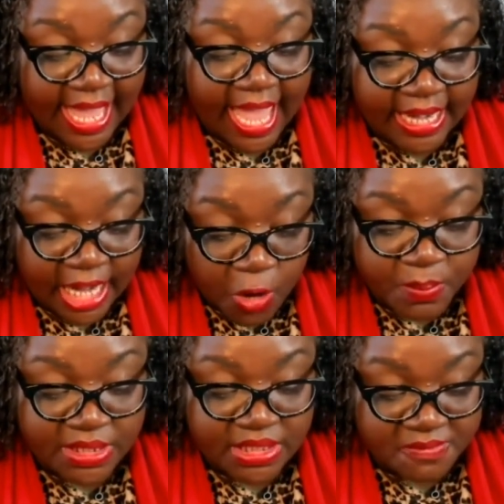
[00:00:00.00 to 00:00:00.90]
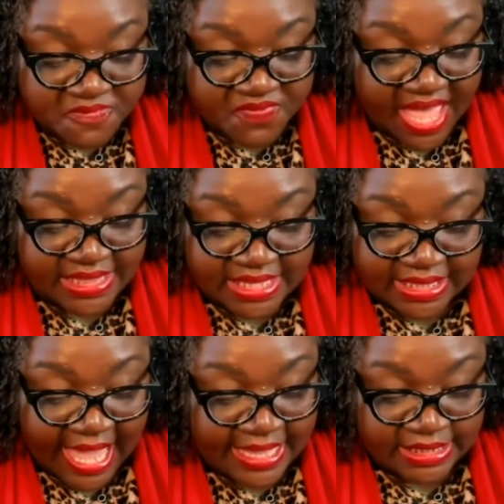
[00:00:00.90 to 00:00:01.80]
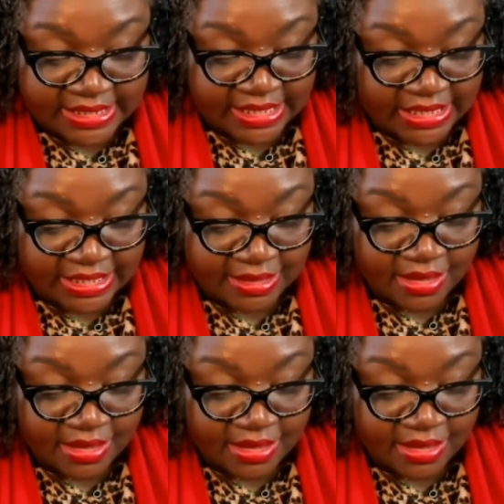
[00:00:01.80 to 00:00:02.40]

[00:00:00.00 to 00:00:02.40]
and helping them find the light again.